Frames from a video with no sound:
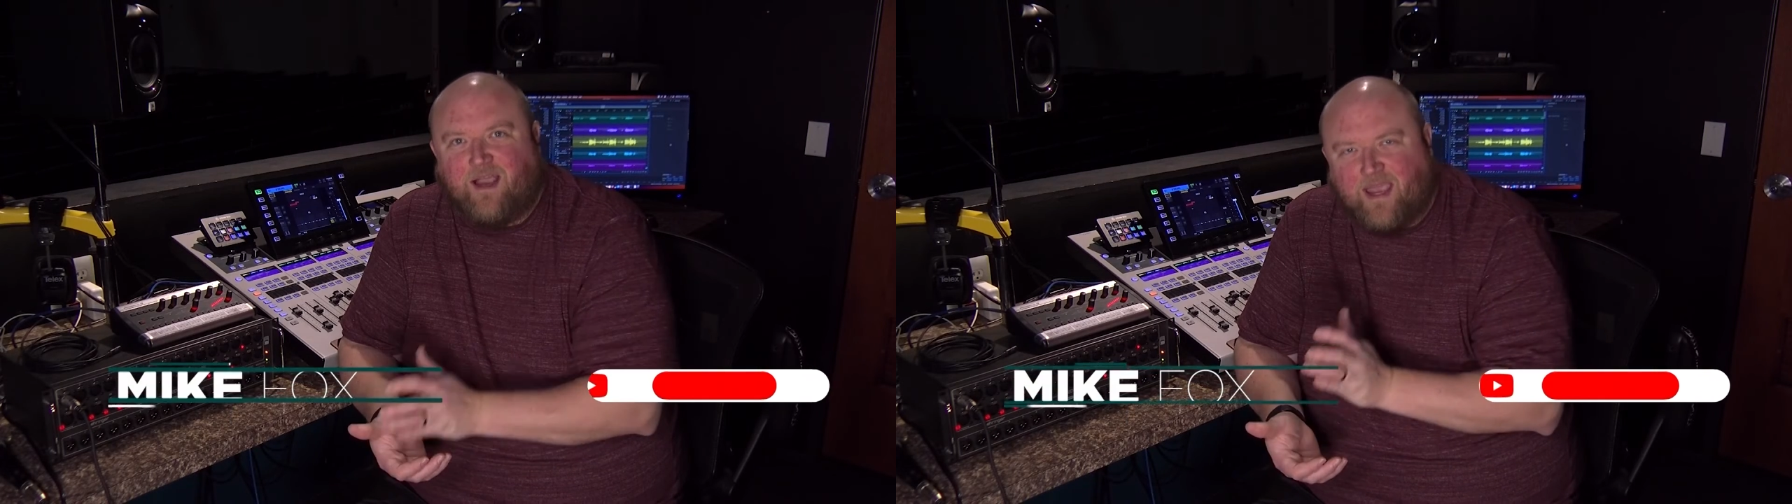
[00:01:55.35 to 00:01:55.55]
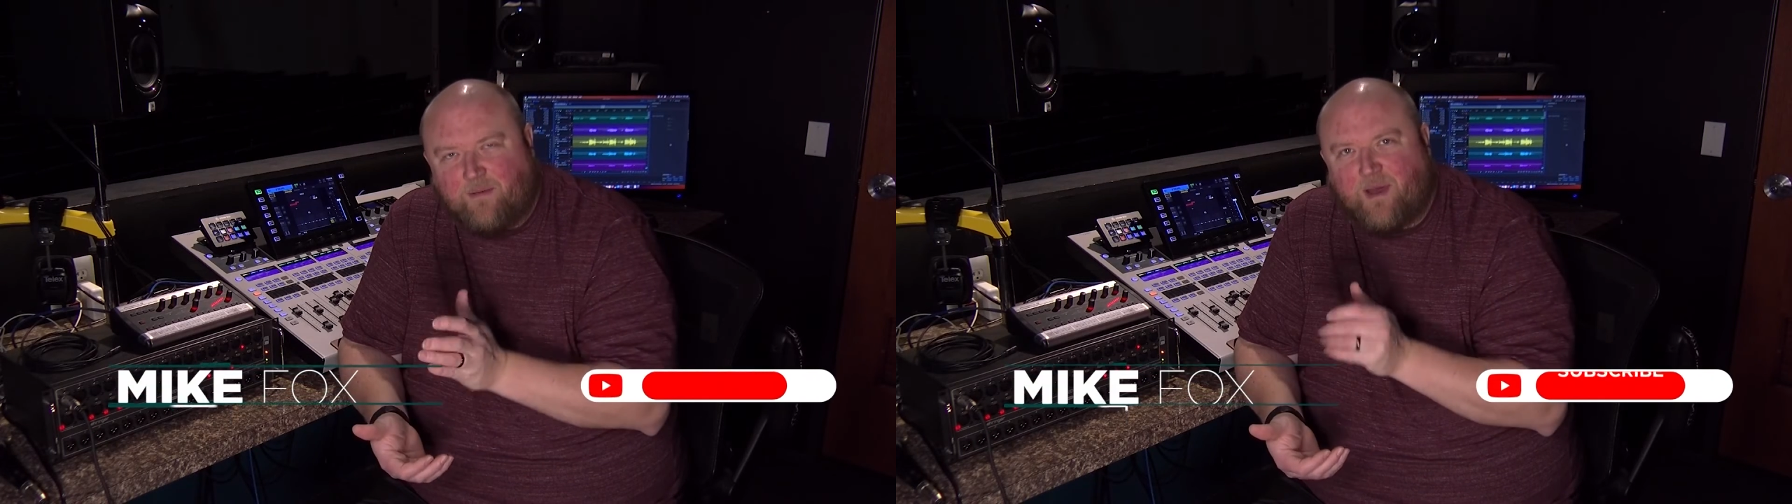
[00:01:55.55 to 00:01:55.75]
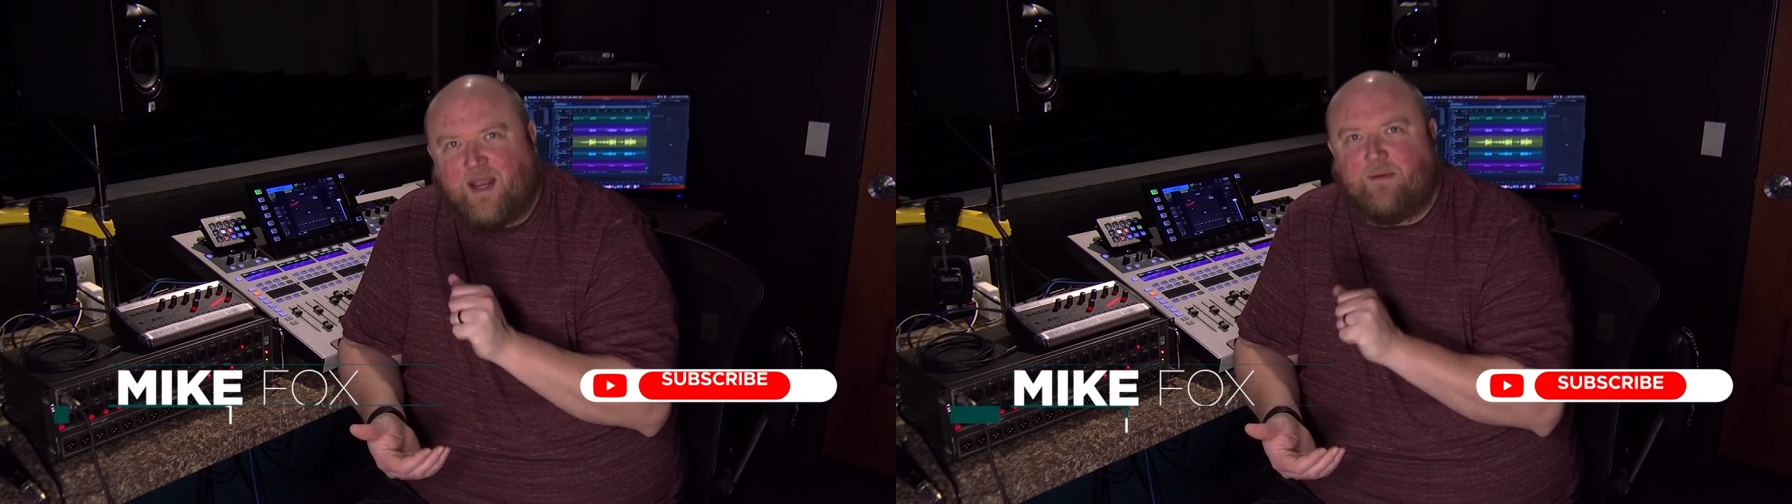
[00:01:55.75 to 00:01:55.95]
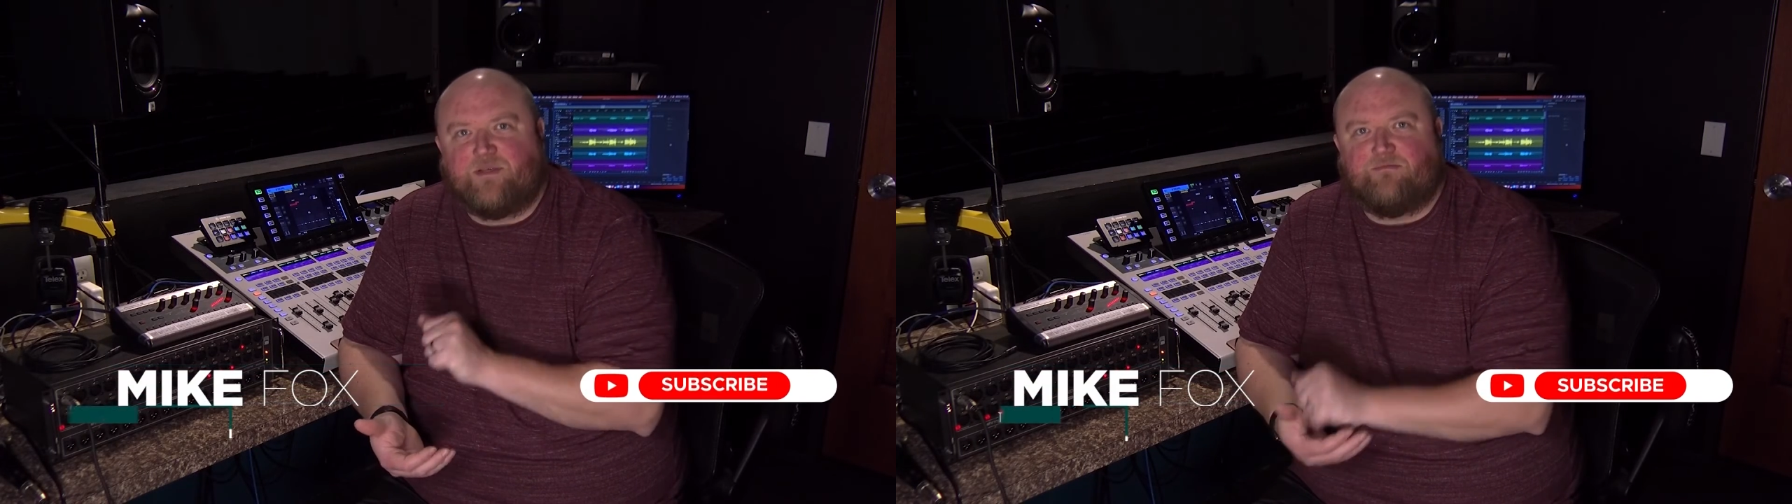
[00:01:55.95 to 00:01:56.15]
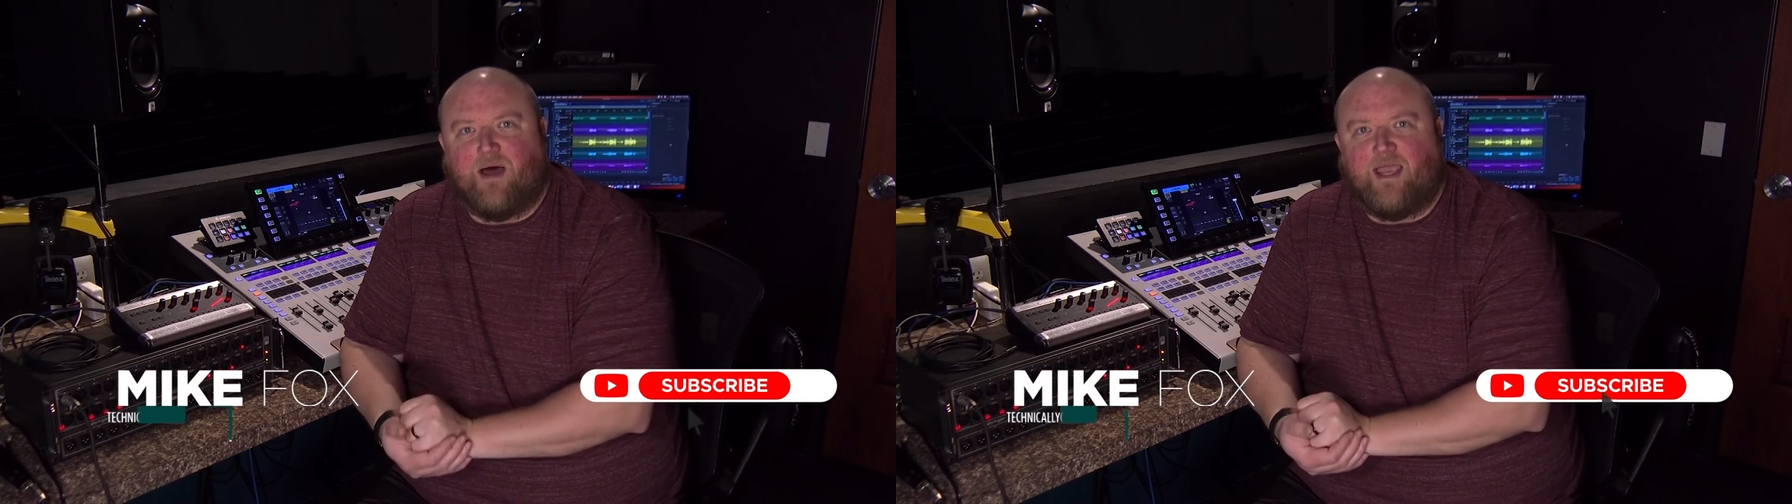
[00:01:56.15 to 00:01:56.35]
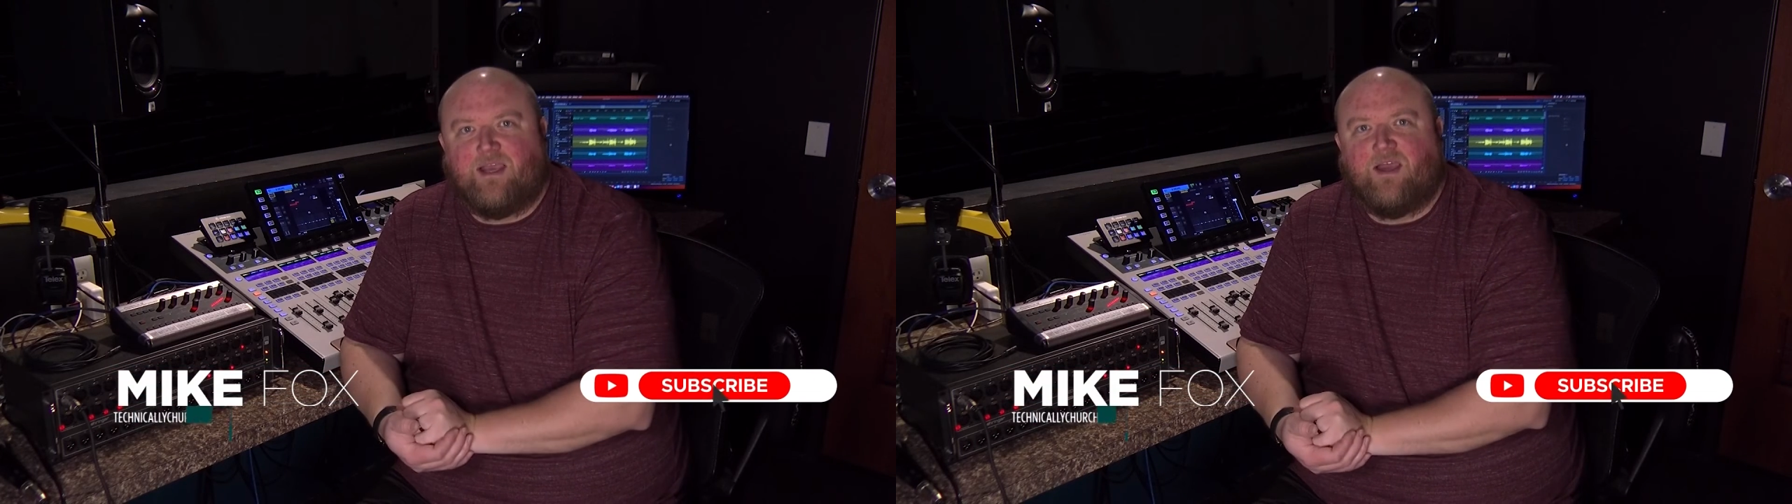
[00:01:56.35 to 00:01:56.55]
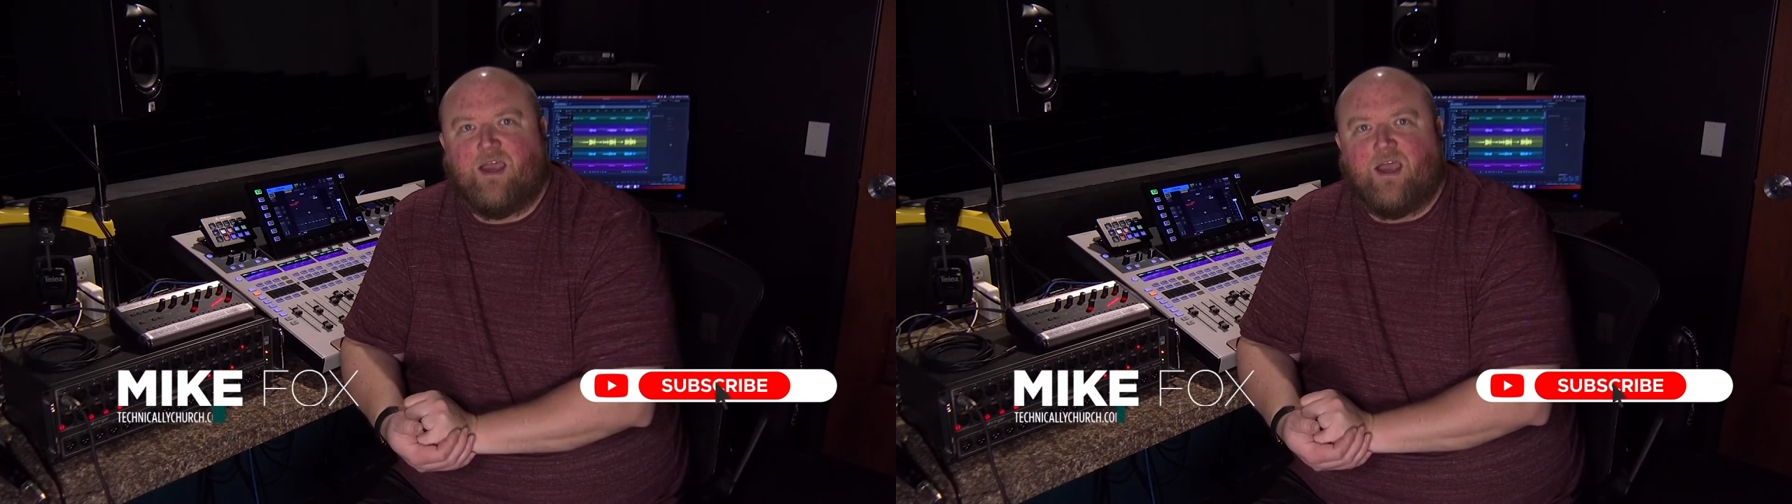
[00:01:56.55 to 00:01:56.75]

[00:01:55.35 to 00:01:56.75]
Again, my name is Mike.